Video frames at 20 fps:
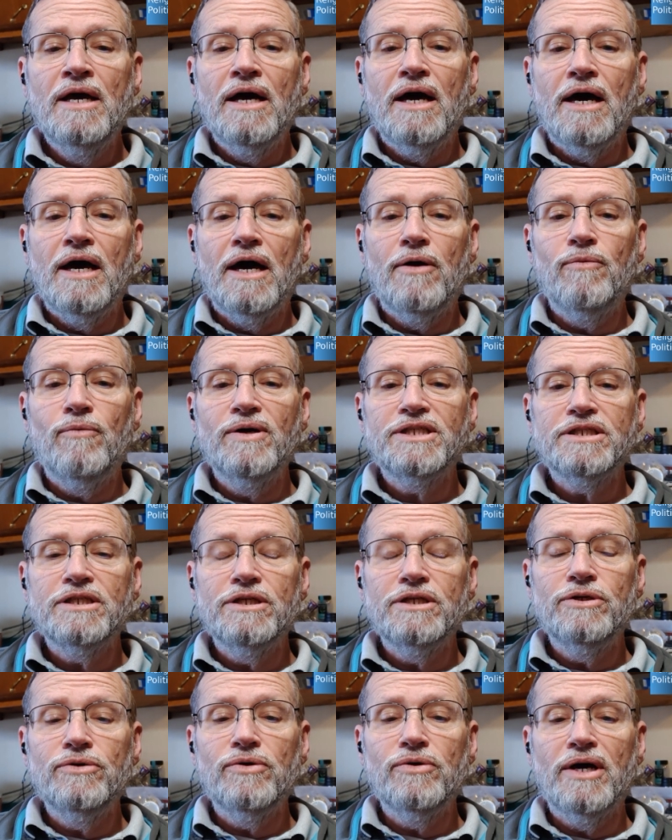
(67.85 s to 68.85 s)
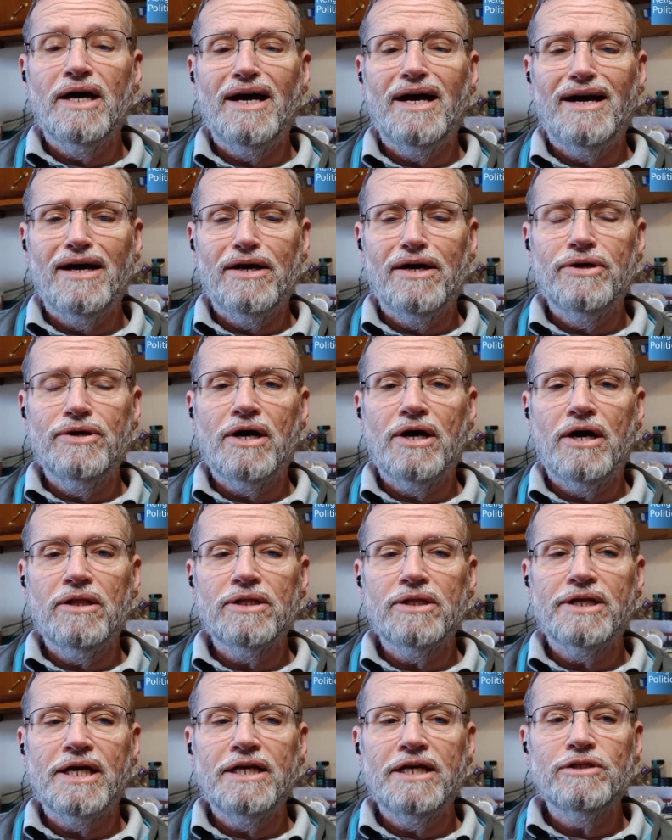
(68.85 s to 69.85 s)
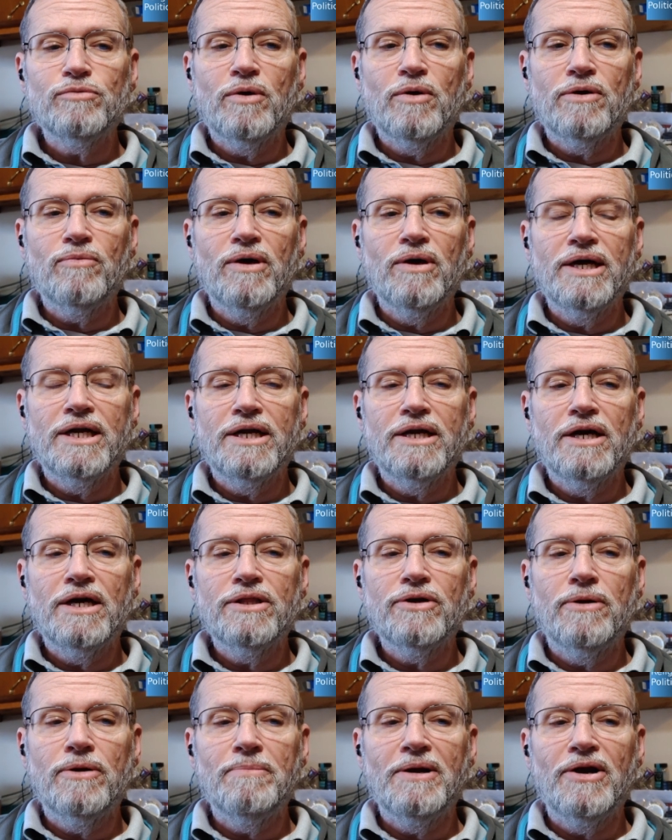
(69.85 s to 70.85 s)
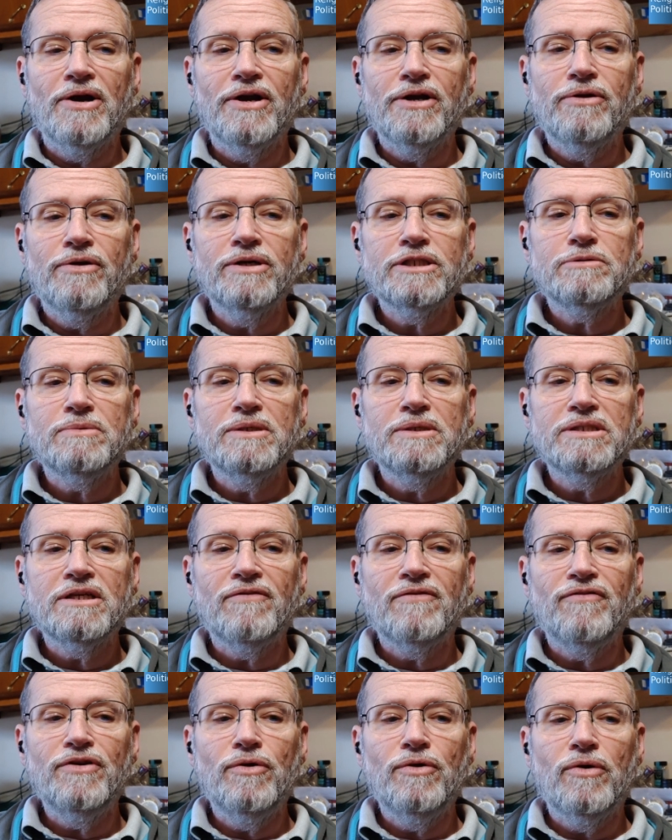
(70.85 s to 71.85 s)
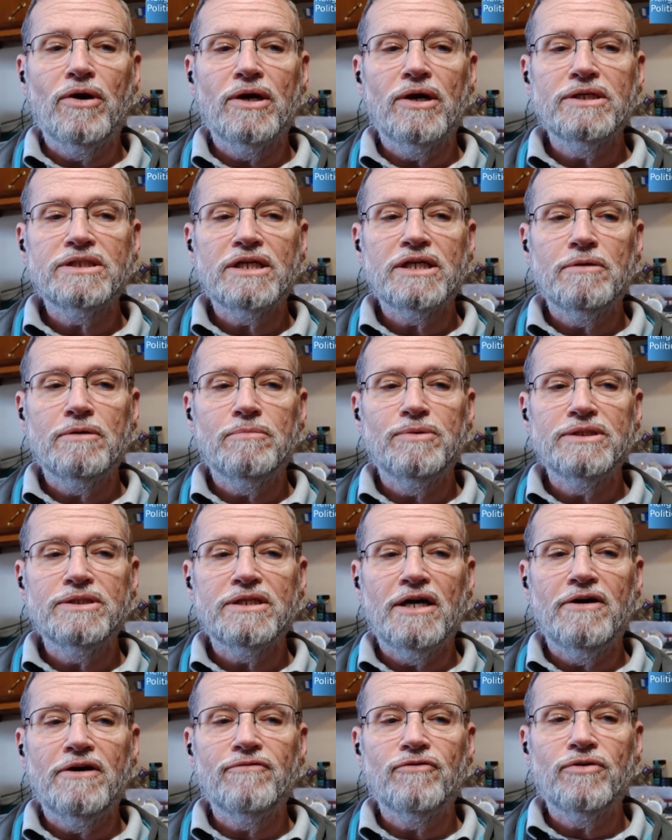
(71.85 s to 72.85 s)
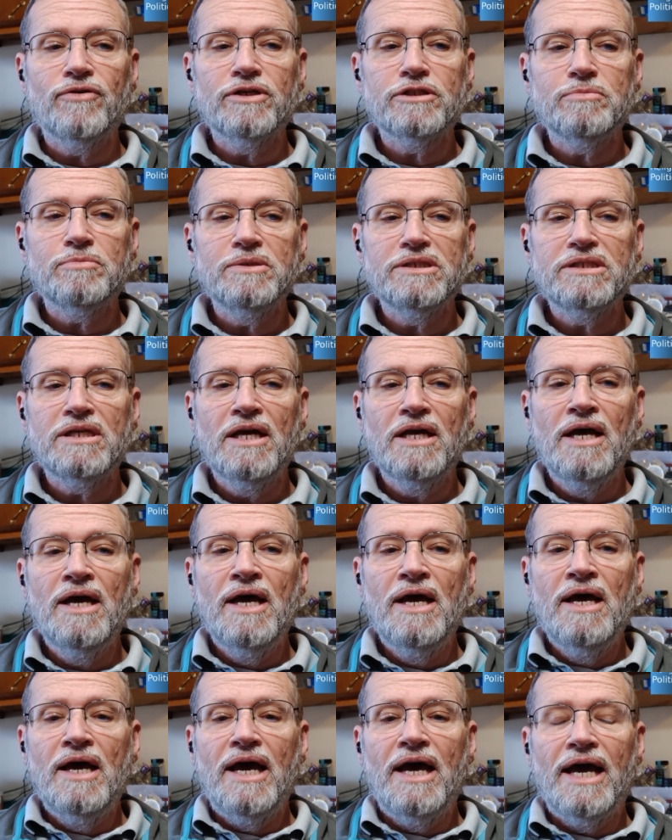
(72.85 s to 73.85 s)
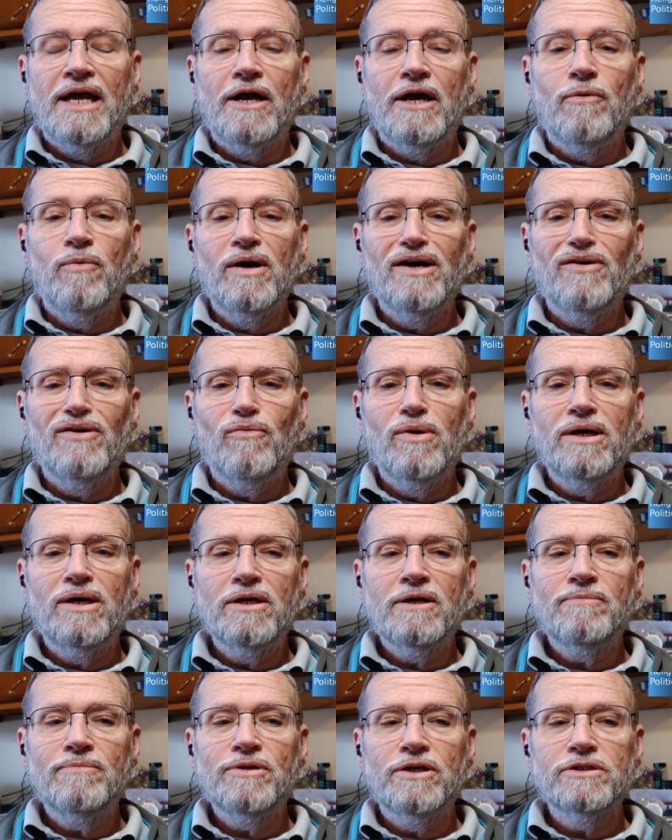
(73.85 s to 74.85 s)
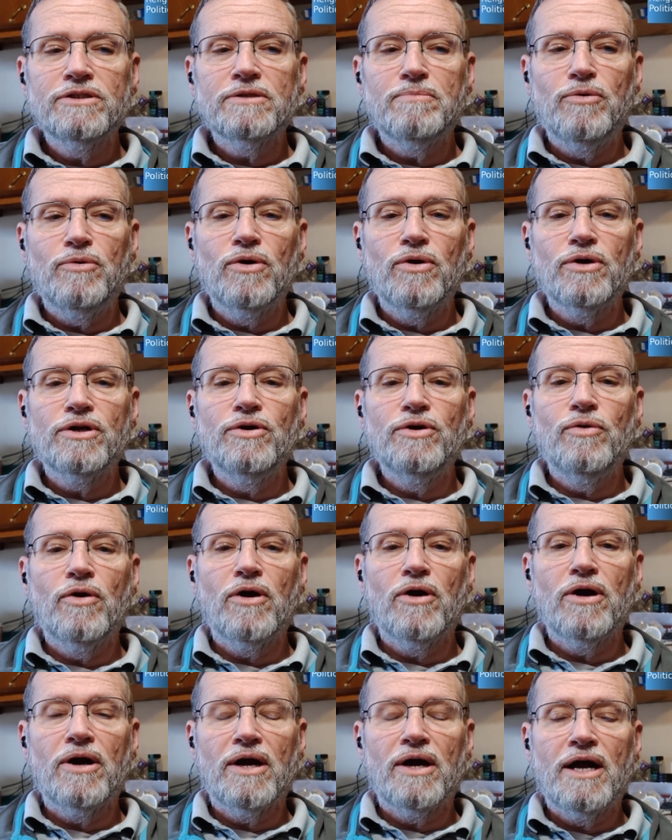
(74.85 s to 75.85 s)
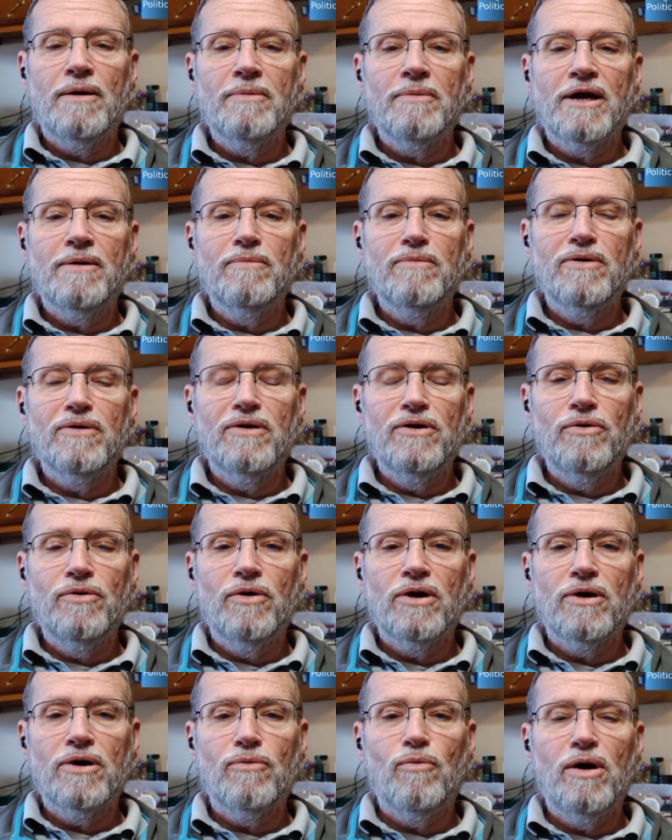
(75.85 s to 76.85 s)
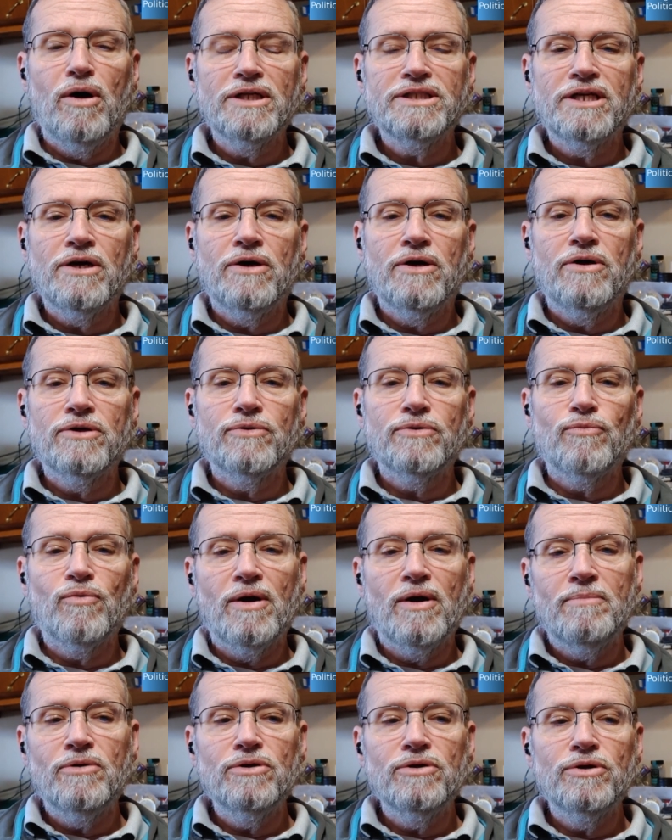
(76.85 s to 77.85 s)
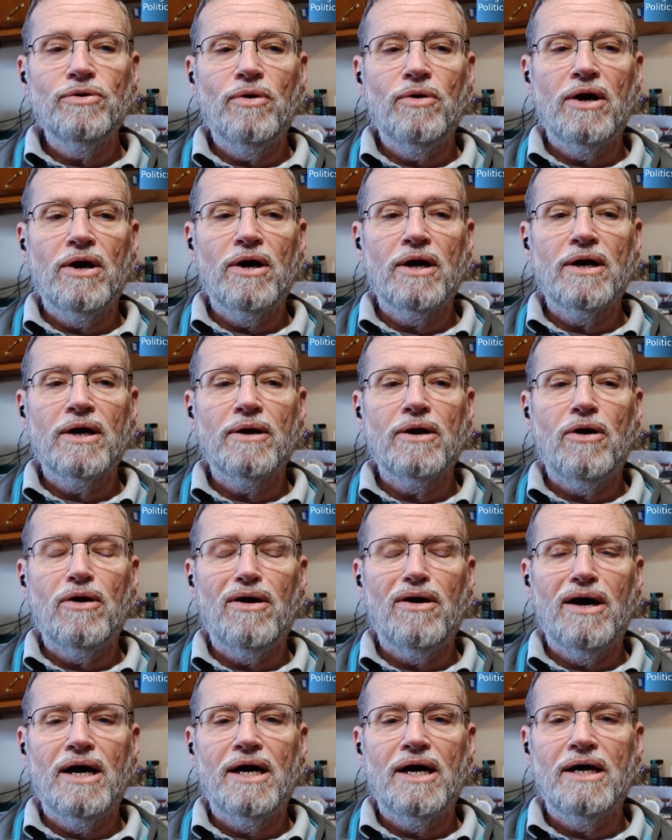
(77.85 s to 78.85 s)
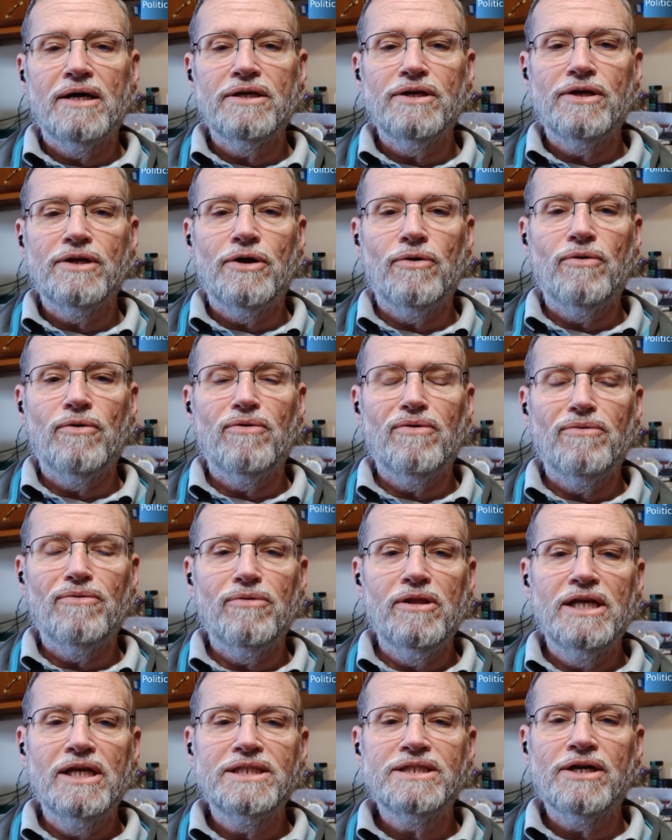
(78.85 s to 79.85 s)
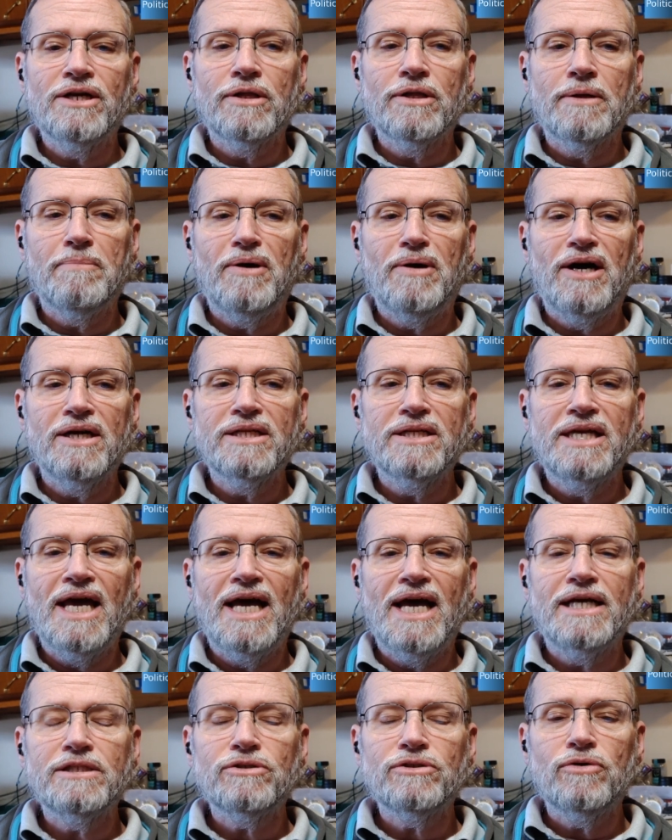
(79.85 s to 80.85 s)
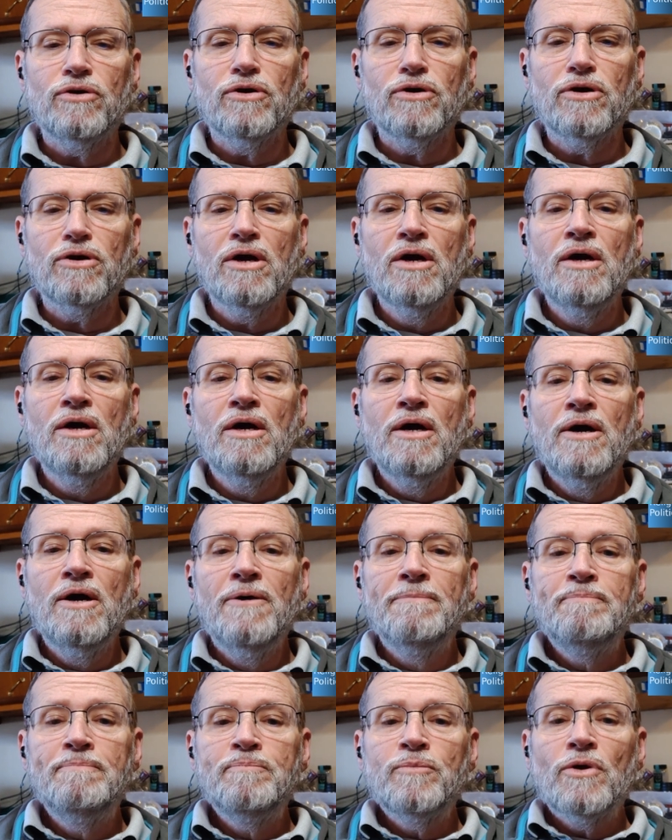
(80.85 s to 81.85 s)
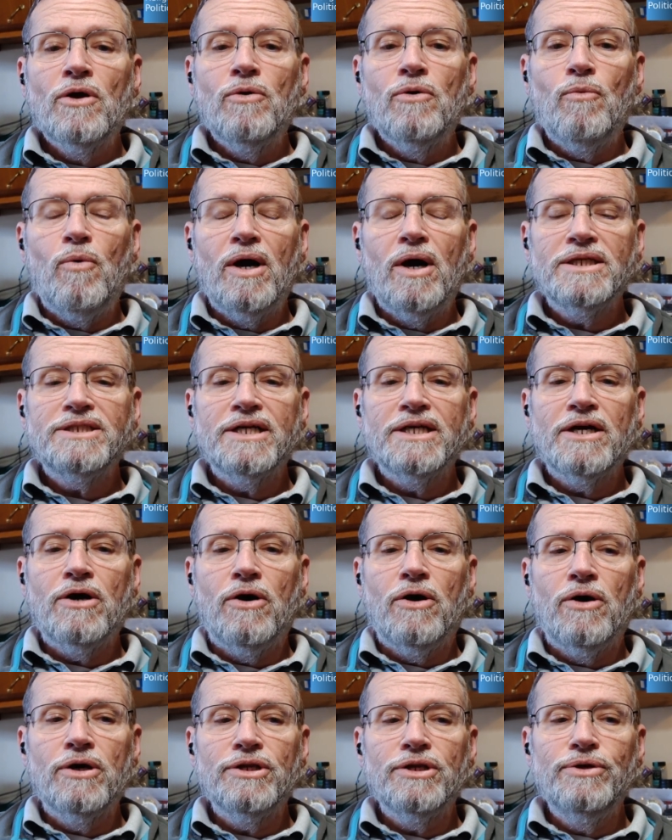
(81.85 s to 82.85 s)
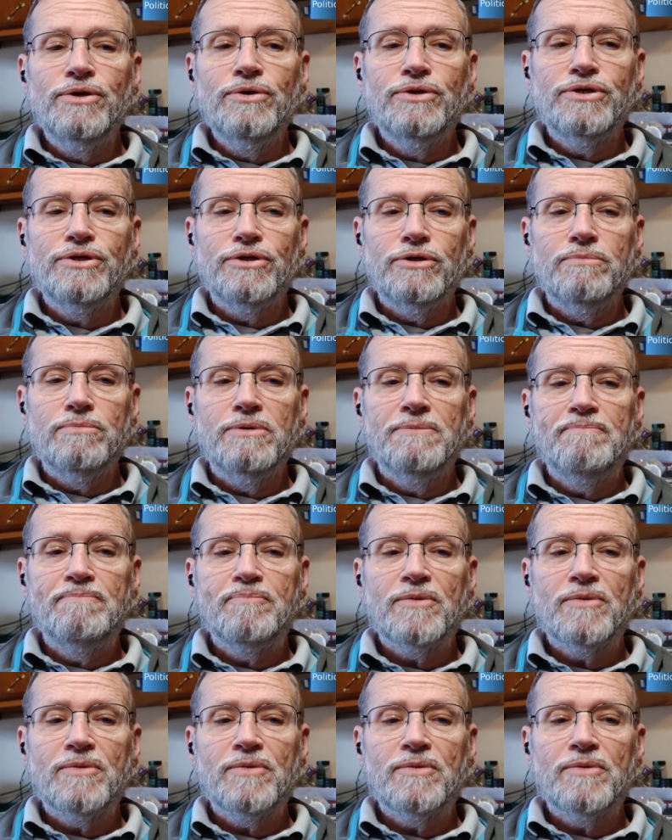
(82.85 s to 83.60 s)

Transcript: Wishing you good holidays one way and another. A Merry Christmas if you are a celebrant of Christmas. And I welcome those aboard who are coming up, who are watching on Rumble, who are, listening on the podcast or watching on YouTube.